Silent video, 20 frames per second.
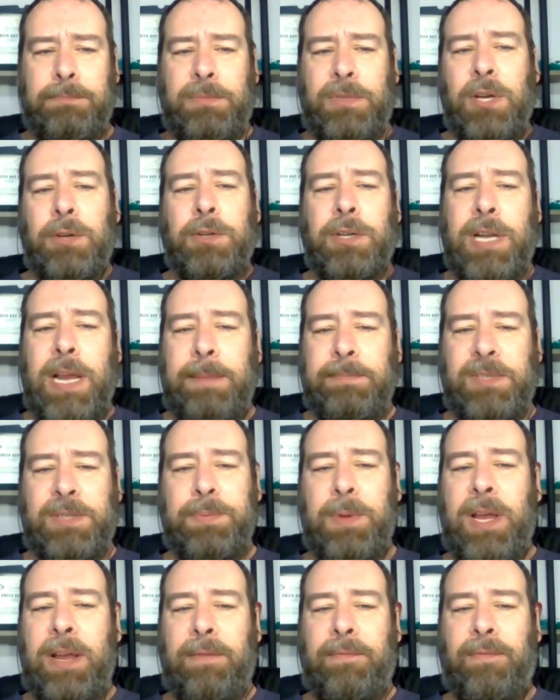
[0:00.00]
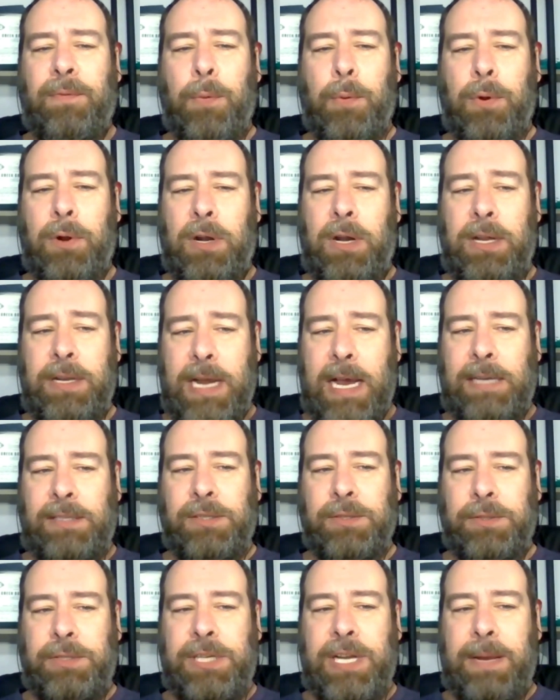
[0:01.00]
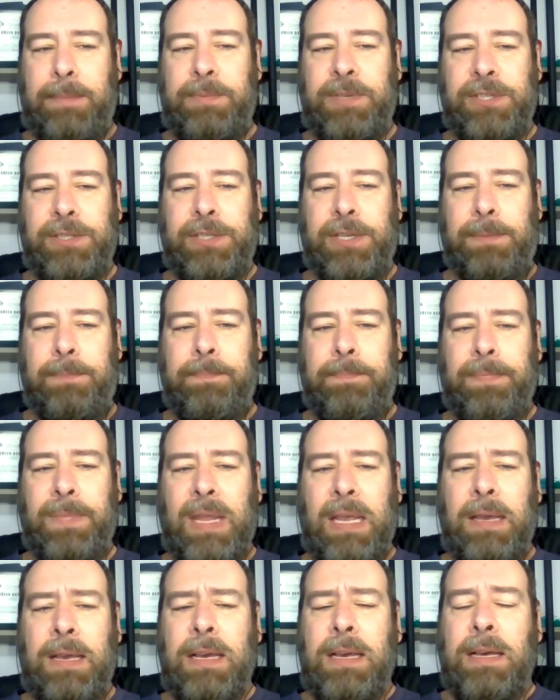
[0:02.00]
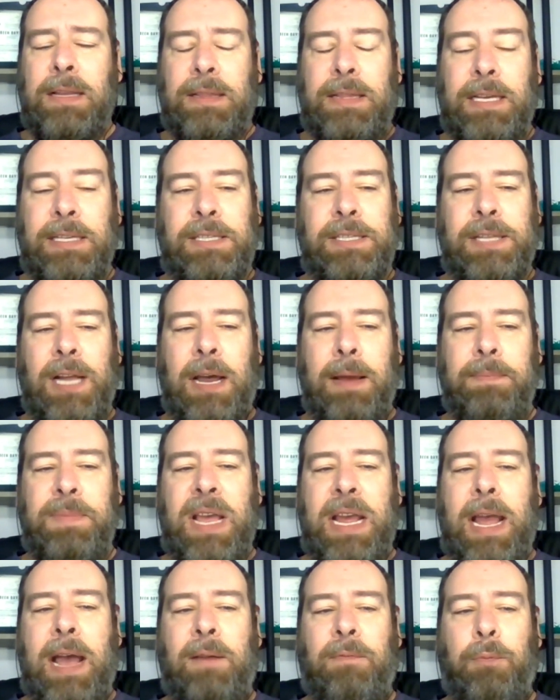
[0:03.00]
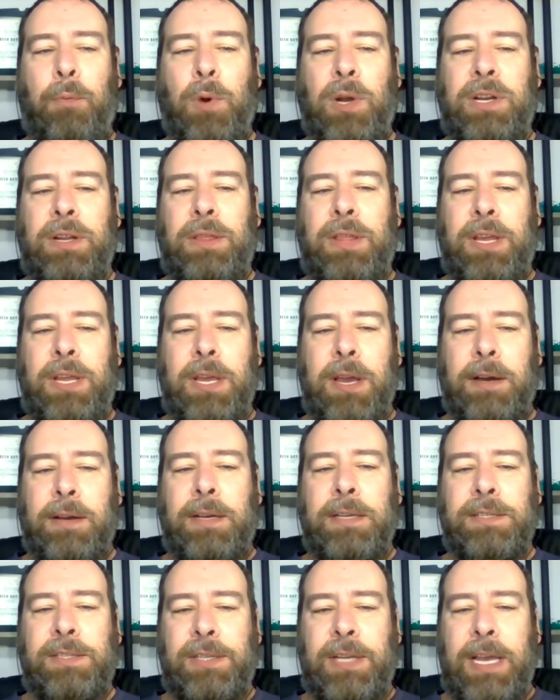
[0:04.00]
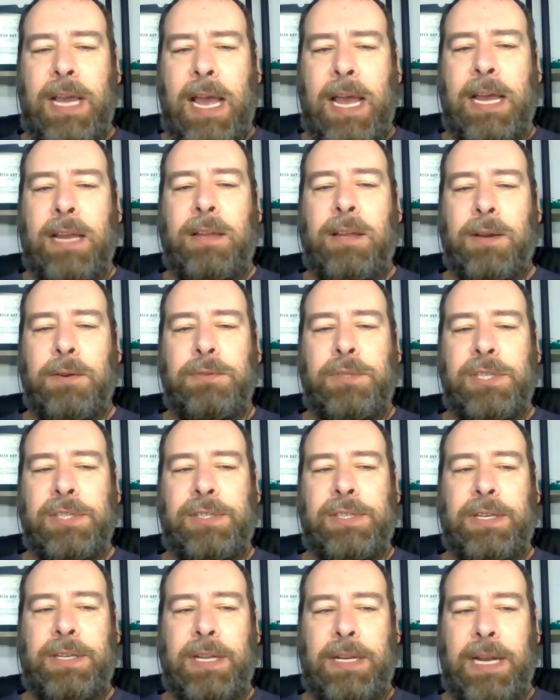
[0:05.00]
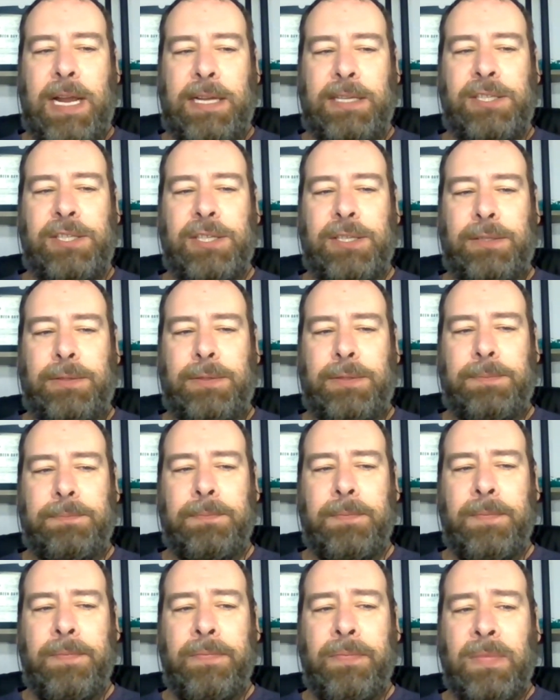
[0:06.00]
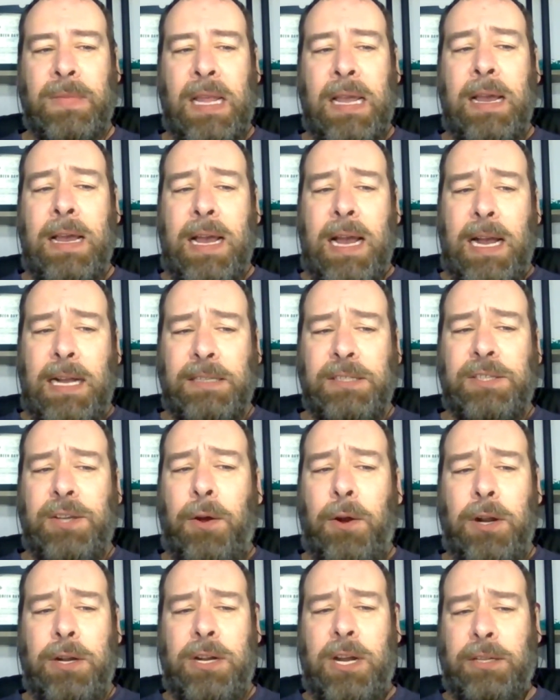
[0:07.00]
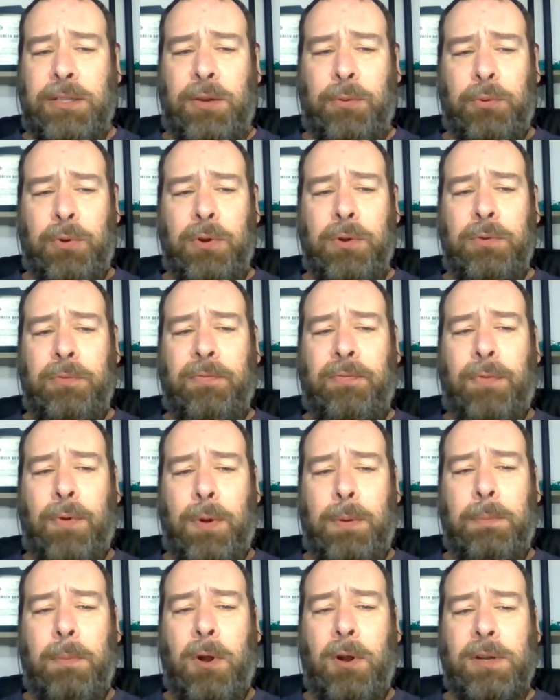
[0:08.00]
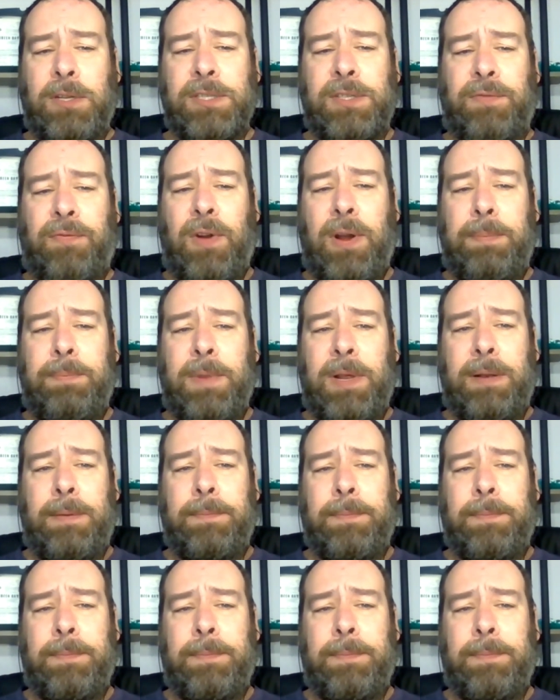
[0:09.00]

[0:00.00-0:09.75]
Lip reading: Notre Dame's playing for a national championship. This time they have one of the youngest head coaches in the nation. And it's hard not to root for Marcus Freeman.